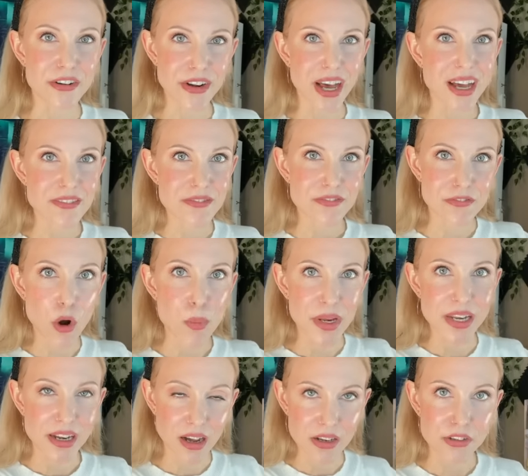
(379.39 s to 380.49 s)
not
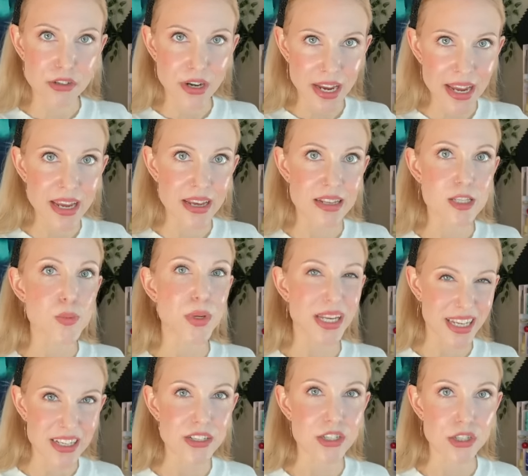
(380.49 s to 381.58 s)
foaming it on your hands, but
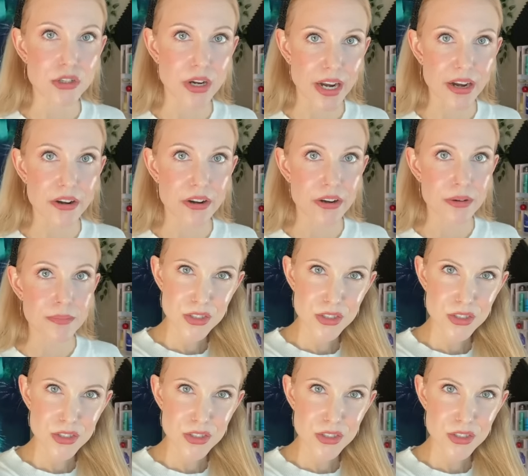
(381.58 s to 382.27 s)
into your hair.